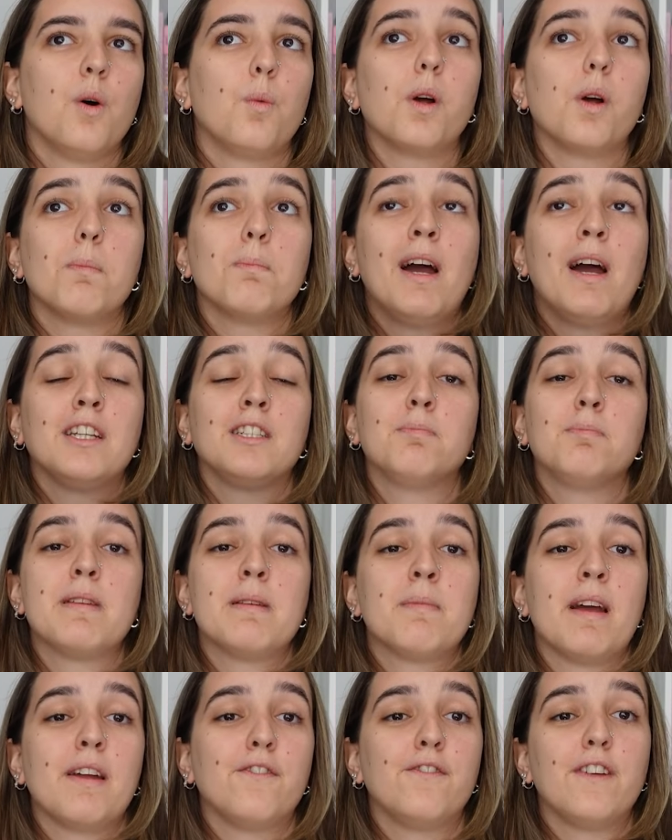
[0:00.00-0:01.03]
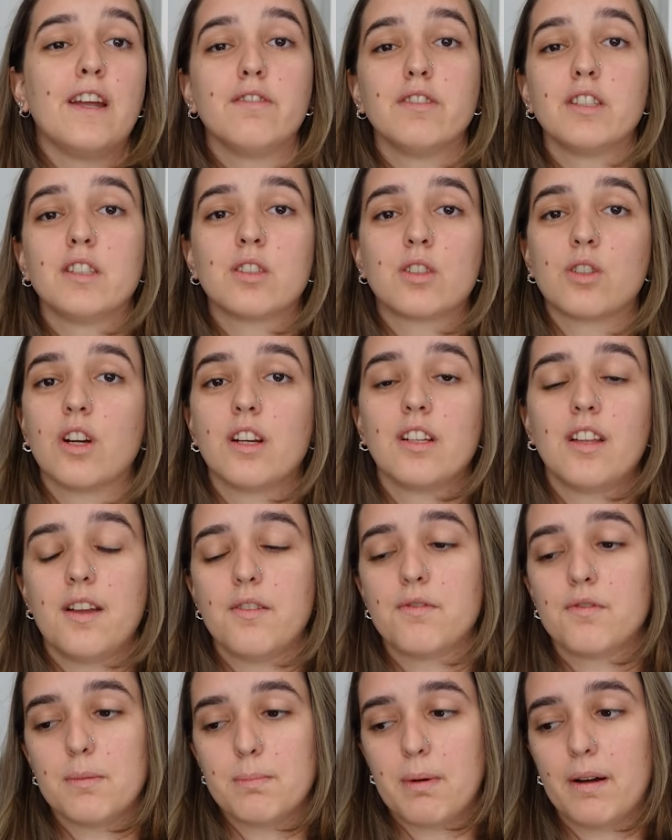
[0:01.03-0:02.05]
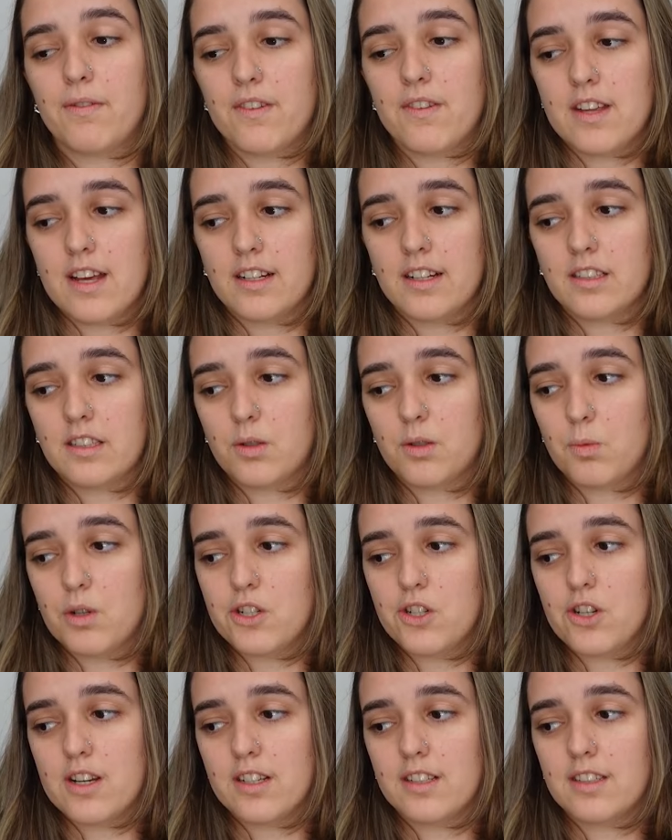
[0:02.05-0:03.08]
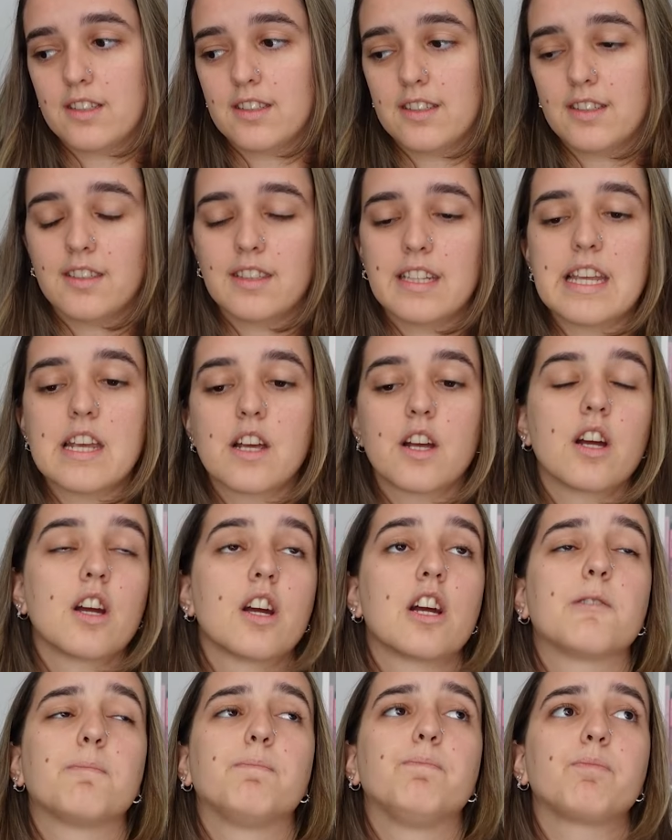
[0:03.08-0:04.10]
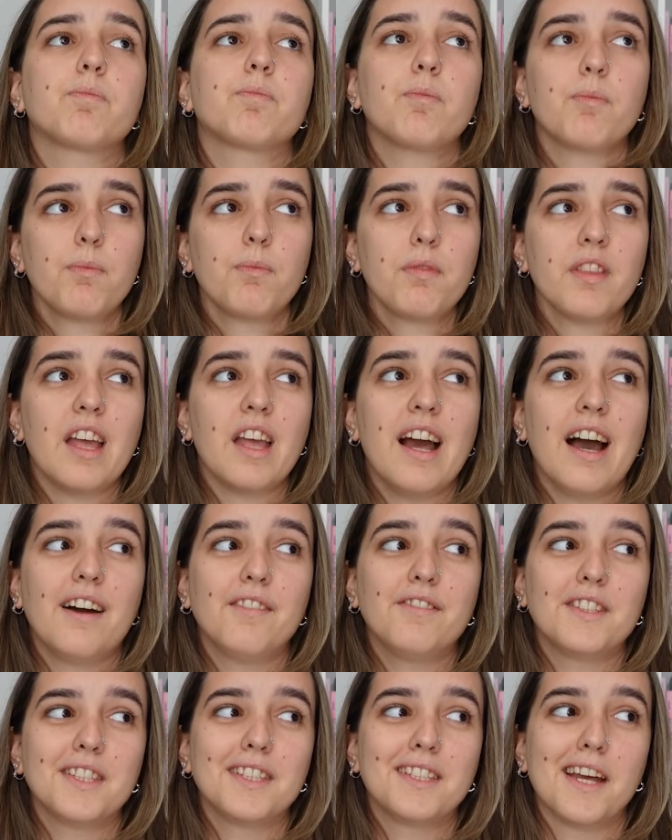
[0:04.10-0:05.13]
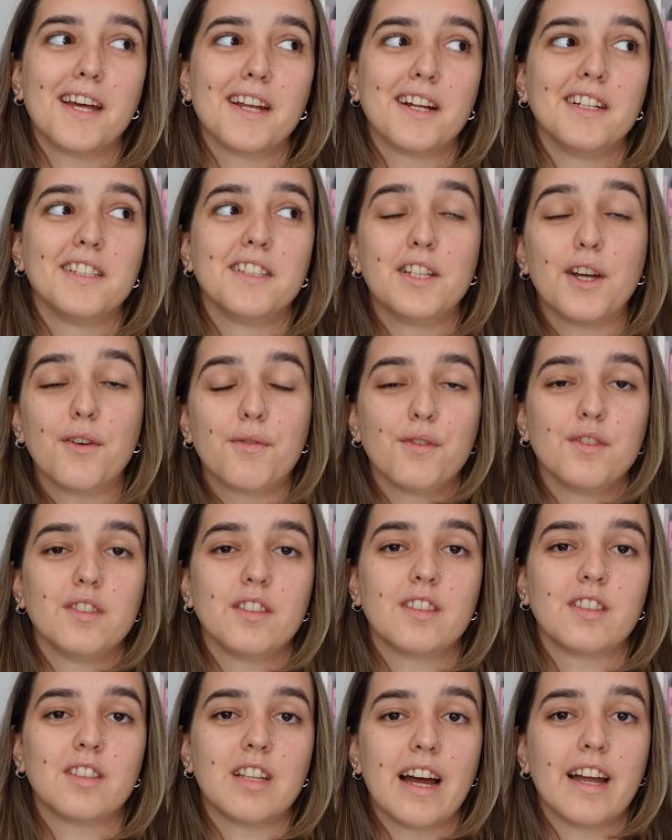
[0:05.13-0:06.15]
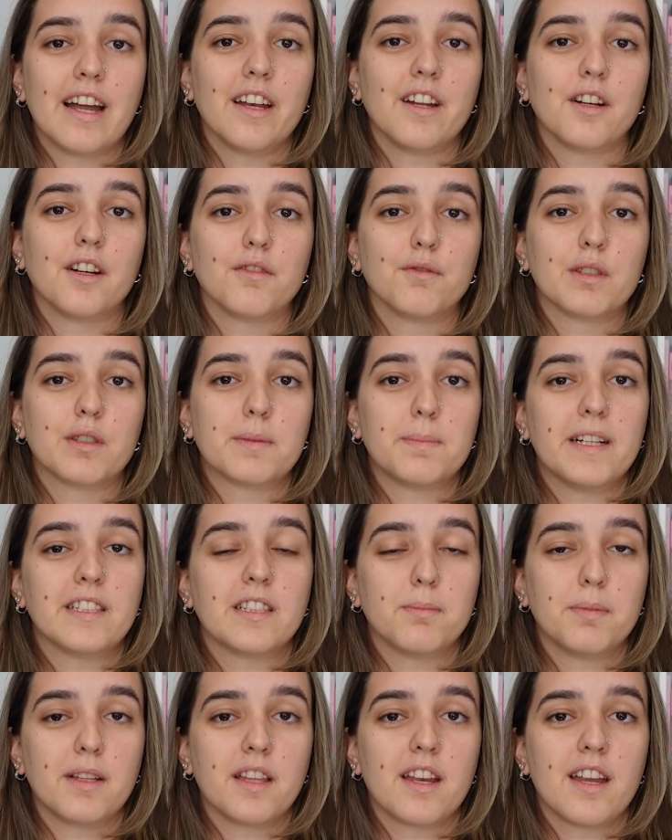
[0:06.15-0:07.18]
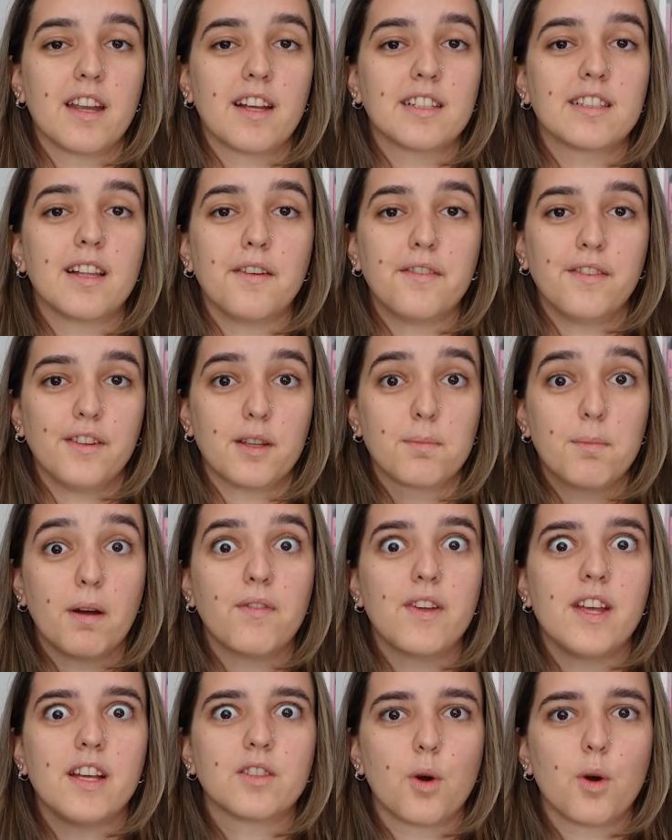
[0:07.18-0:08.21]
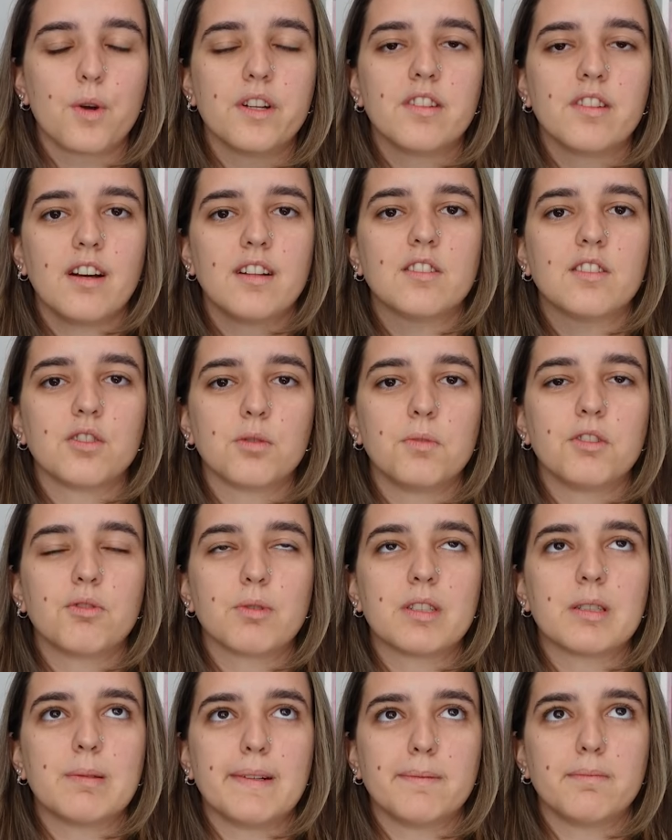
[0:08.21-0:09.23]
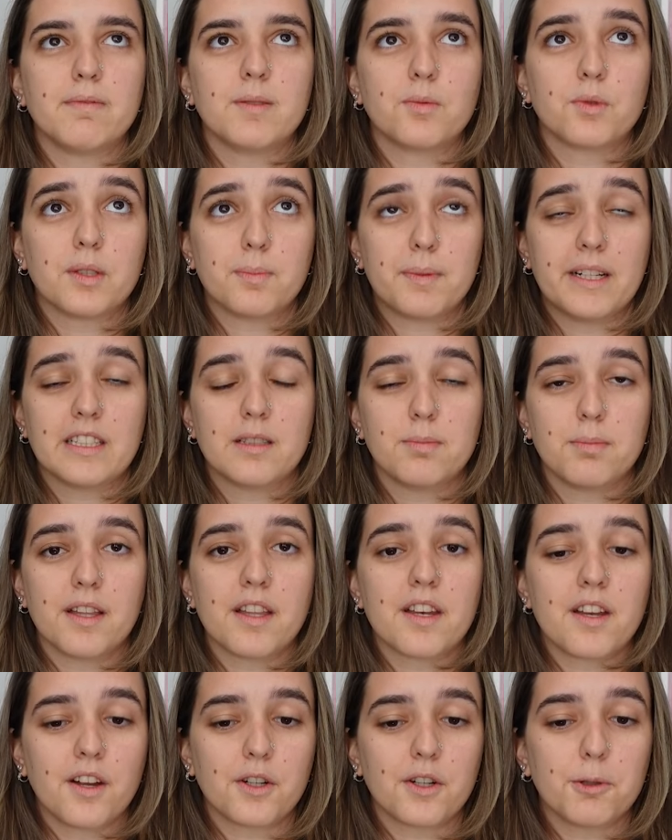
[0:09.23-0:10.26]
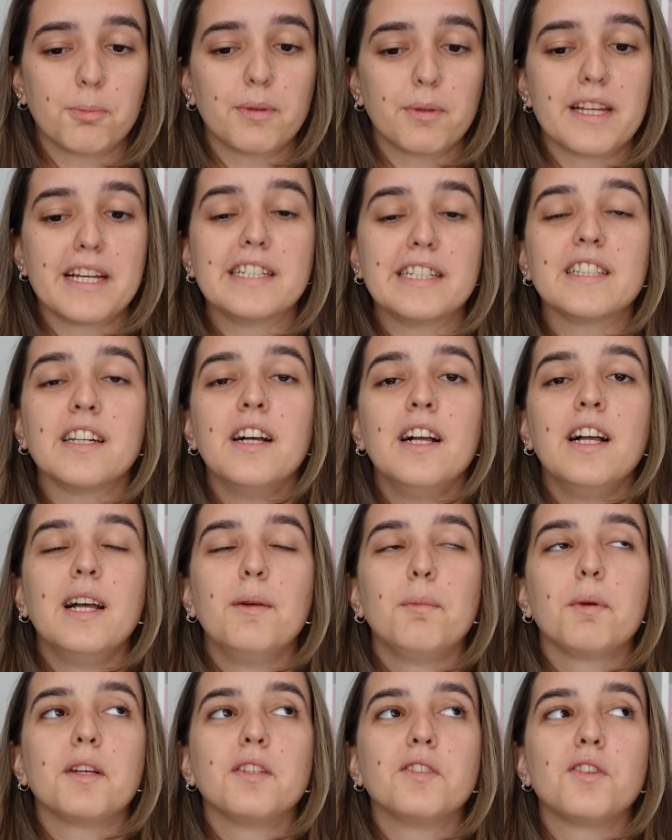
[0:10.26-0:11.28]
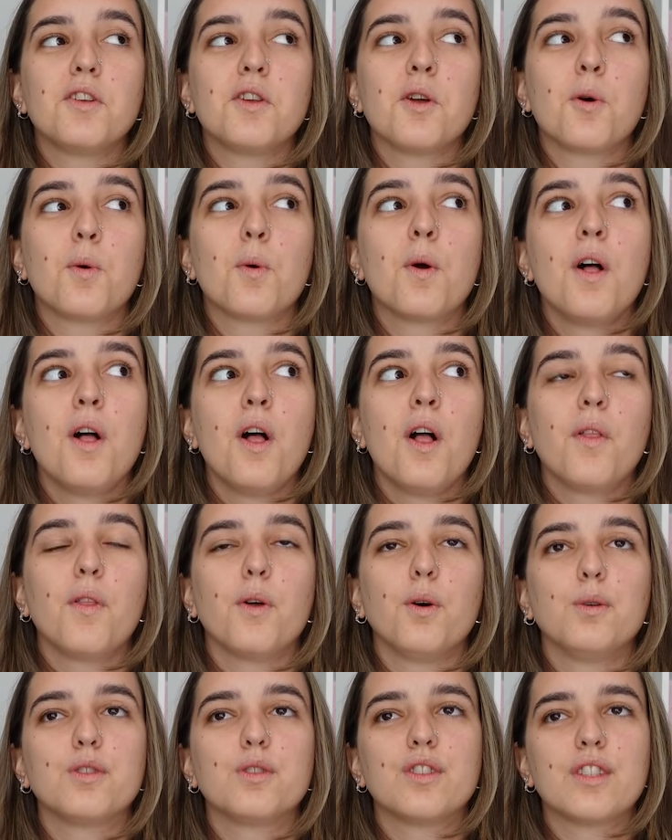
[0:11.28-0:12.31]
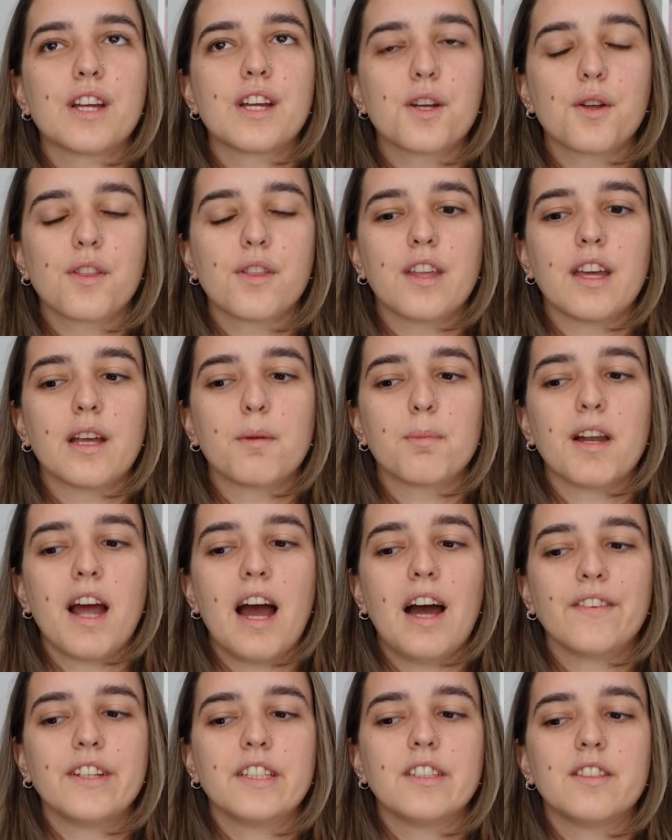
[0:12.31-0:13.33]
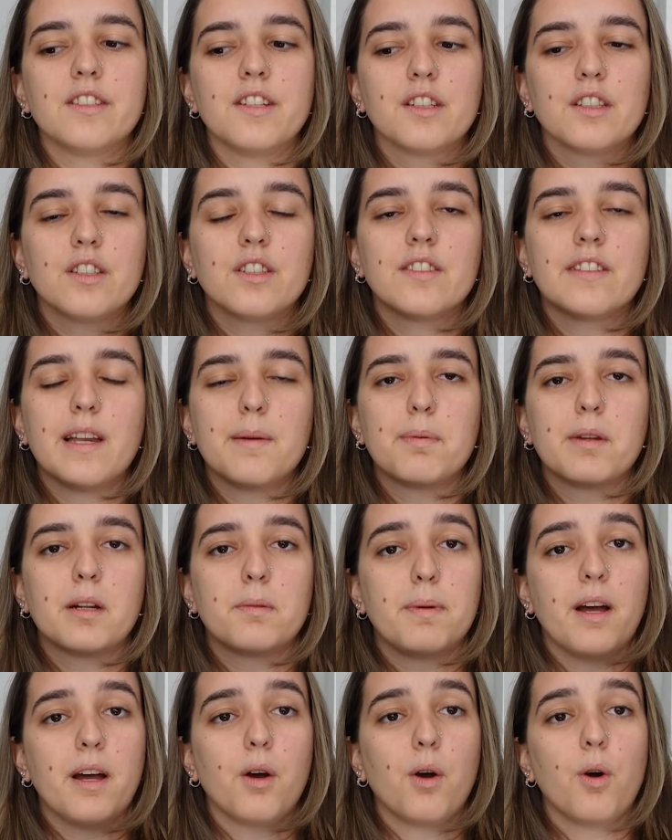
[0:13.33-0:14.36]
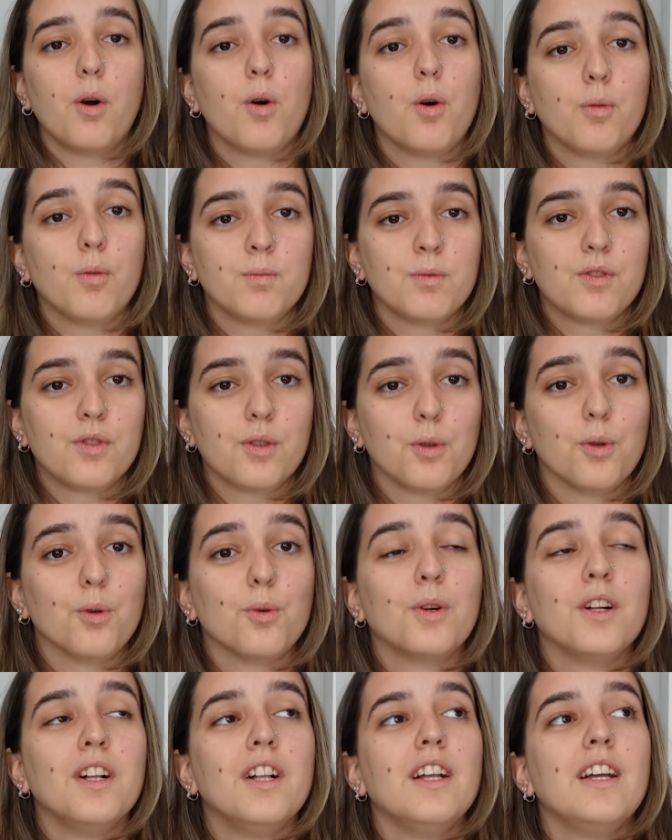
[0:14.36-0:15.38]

what might be my favorite storyline for Buffy yet, which is to see her have to get a different side of responsibility, because I feel like Buffy has always had so much responsibility on her plate, because, you know, the whole Slayer thing, but having to see her step it up at home too